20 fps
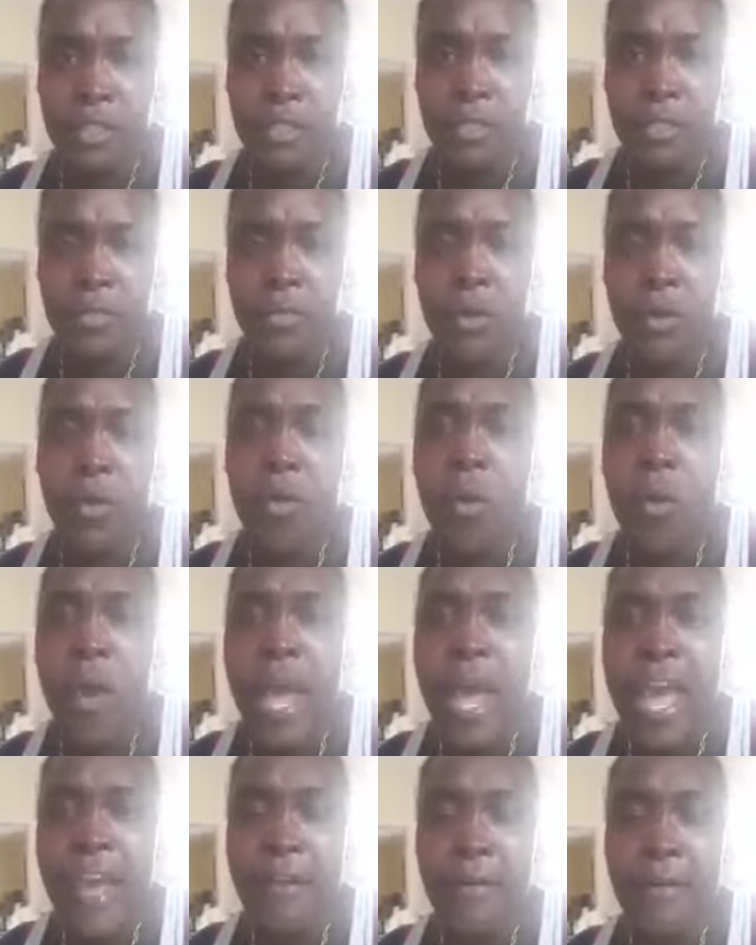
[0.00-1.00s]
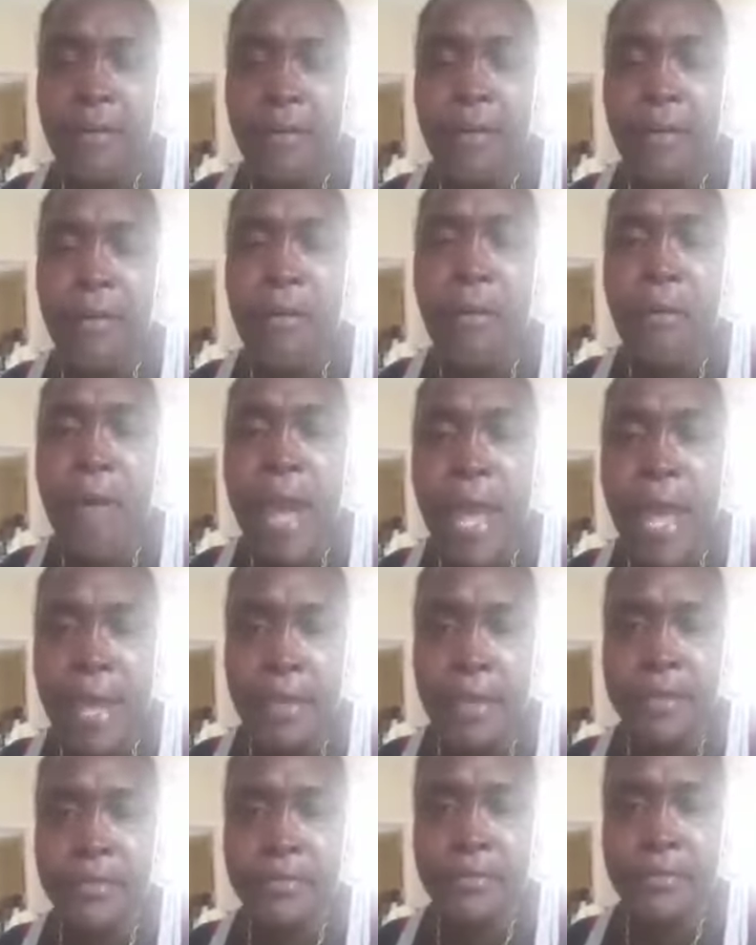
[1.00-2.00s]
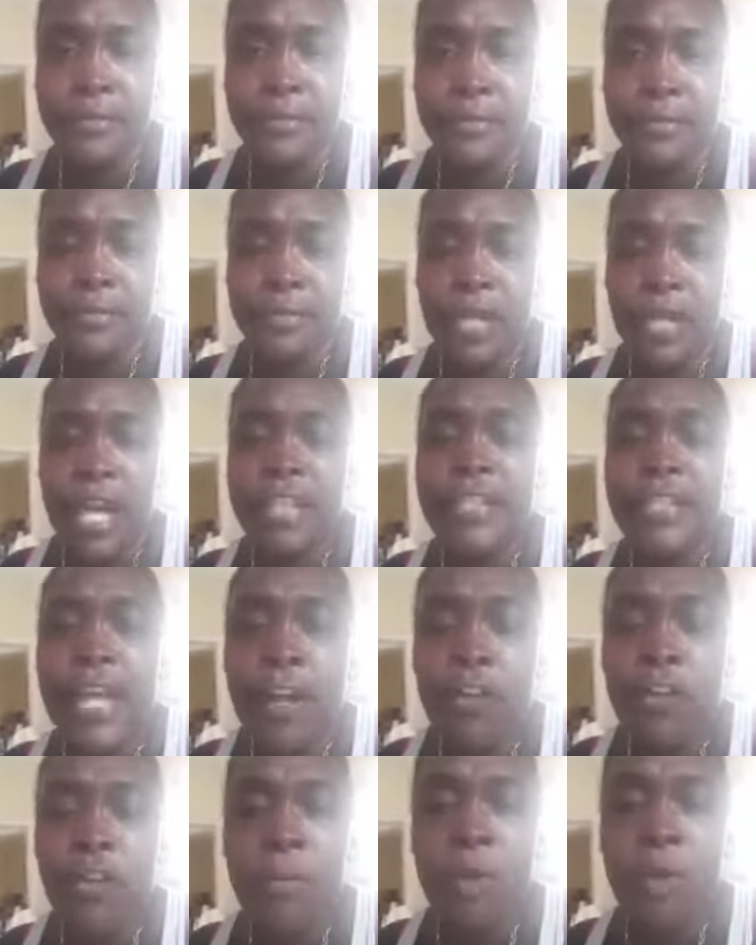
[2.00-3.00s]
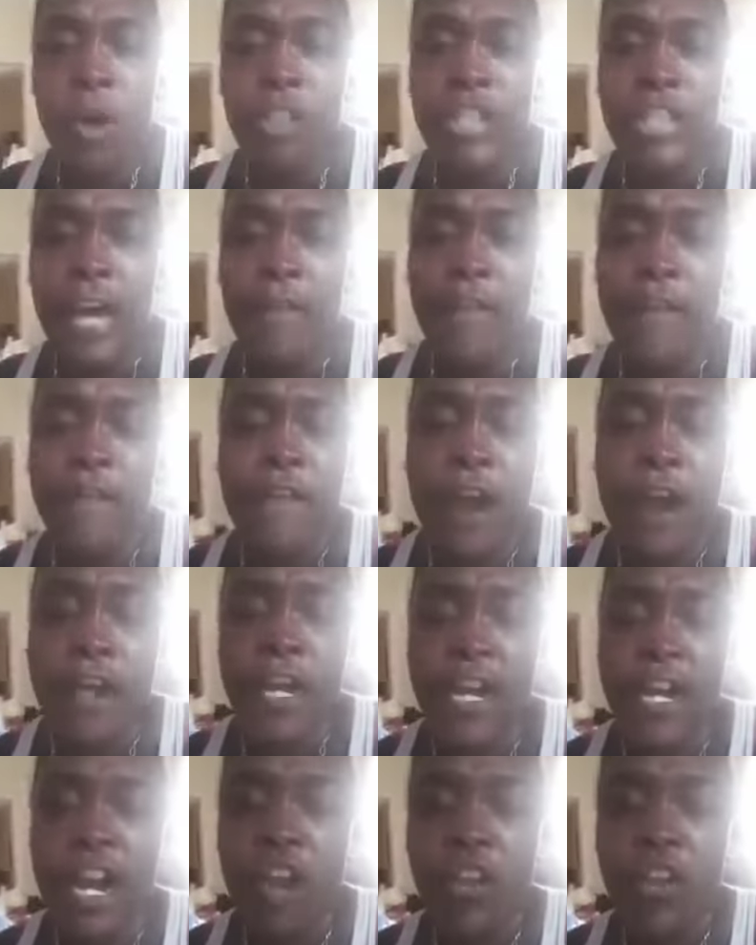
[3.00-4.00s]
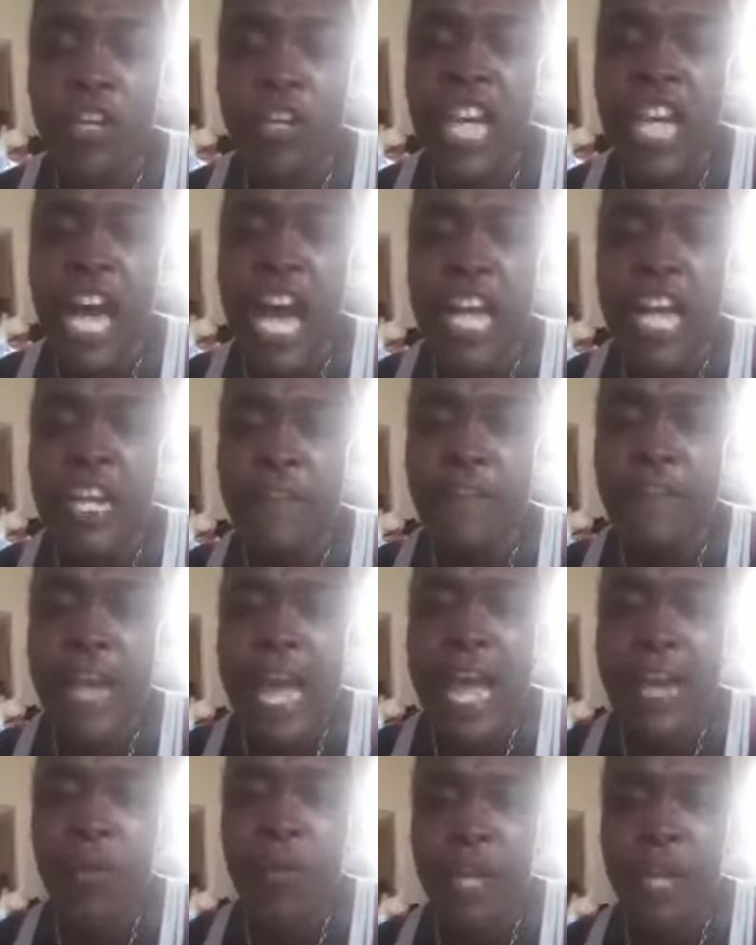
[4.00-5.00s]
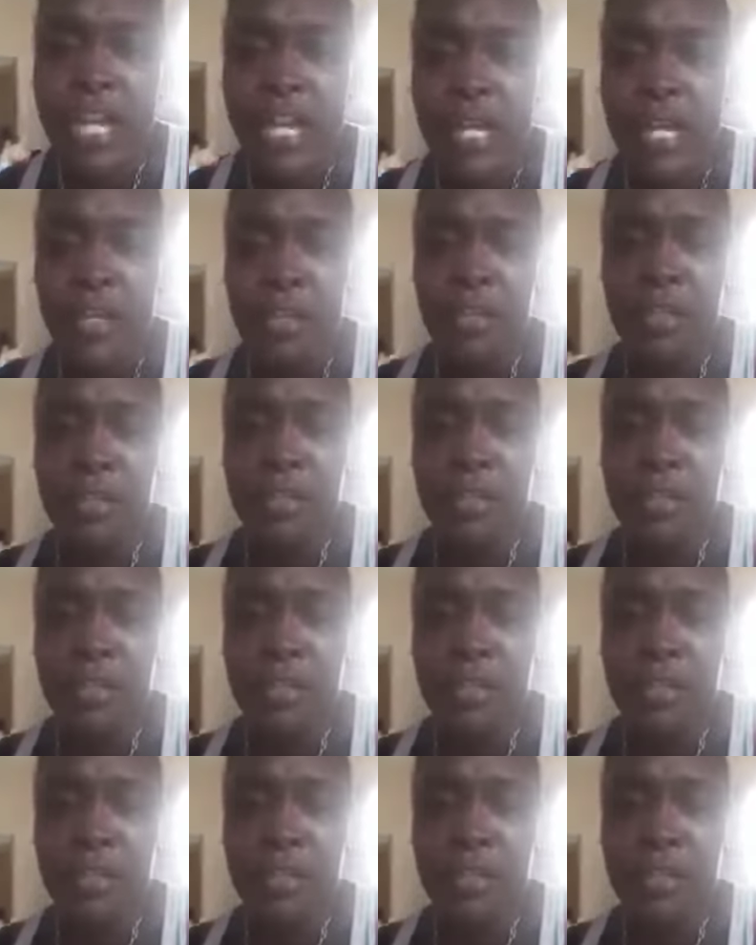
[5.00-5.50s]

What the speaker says: No go away. No go away. And take no mouth off a foreigner because you can't live like we.